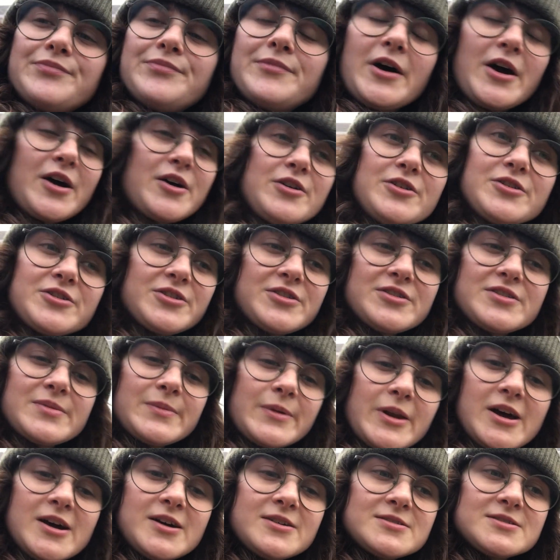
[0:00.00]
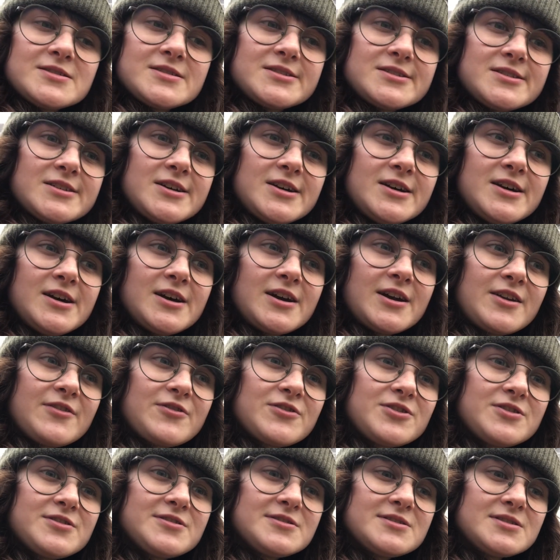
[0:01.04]
I gotta do something else. I'm gonna
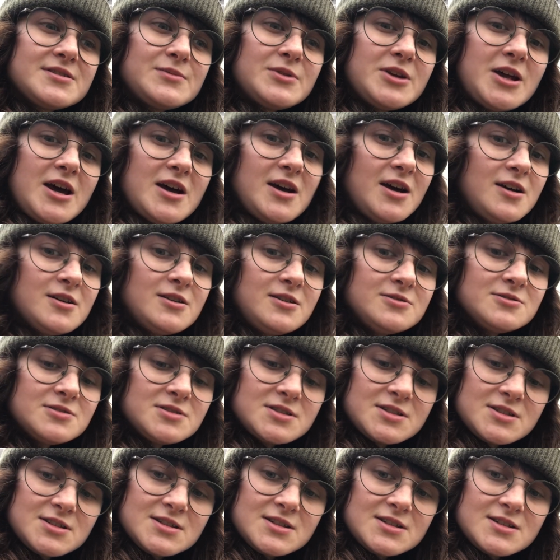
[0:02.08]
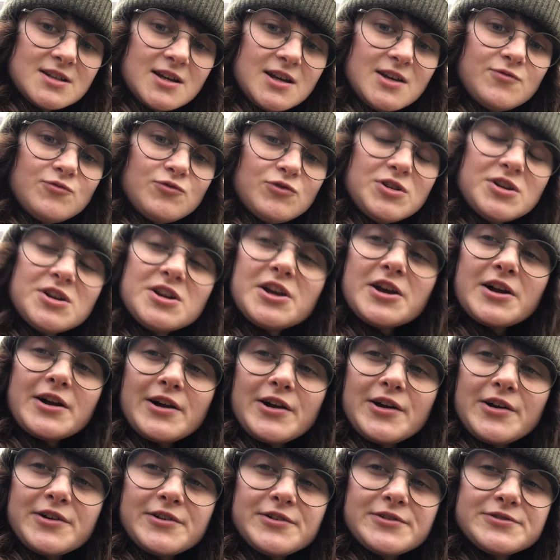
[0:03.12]
have to do something else because it's getting really
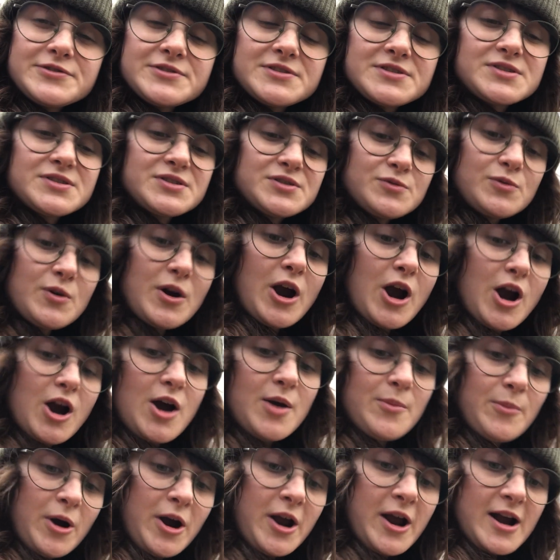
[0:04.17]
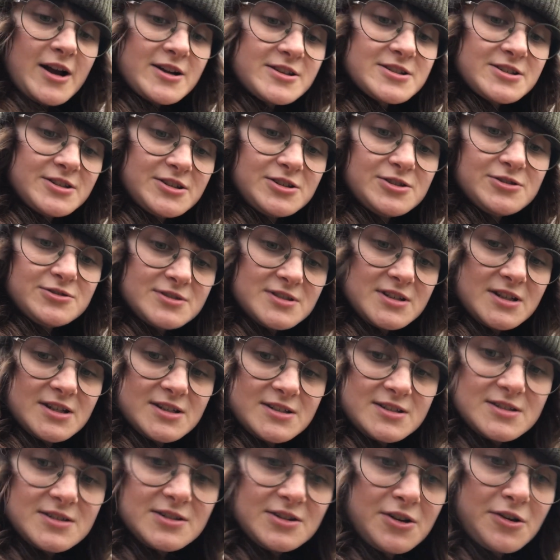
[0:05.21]
close to where I might actually use
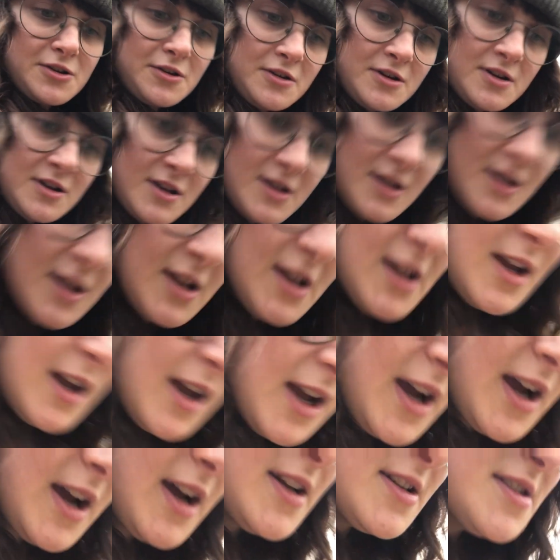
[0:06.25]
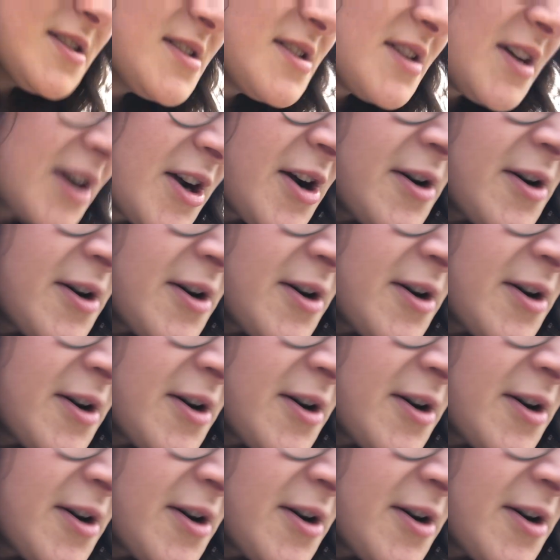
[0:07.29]
this soon. And